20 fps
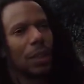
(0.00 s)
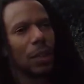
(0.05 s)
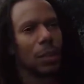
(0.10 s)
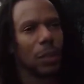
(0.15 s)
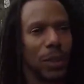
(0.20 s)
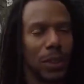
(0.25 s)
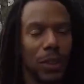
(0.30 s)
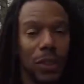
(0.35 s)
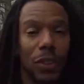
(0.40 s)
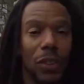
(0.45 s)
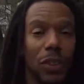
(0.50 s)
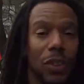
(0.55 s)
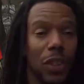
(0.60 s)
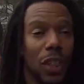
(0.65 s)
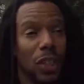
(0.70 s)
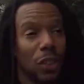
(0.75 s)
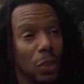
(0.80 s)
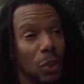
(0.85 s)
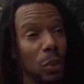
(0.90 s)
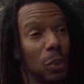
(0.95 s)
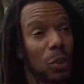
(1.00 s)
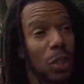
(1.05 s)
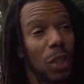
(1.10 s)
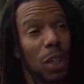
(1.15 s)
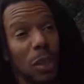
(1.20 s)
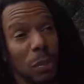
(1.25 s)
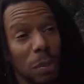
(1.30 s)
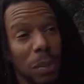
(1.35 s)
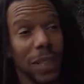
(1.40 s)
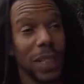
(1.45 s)
which is a gentle
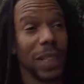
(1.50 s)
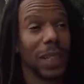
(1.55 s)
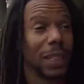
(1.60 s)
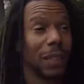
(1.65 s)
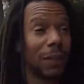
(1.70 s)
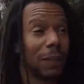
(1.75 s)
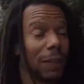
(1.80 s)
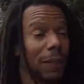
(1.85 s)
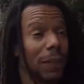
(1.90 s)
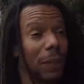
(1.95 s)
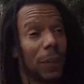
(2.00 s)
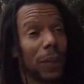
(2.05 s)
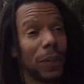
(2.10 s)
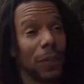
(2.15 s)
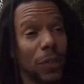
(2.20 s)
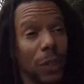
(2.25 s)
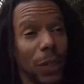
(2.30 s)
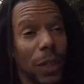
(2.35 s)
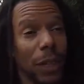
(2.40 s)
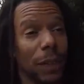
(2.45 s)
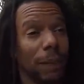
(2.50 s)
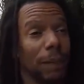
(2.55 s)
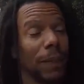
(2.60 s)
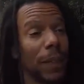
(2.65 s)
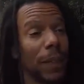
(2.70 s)
slope. And once you get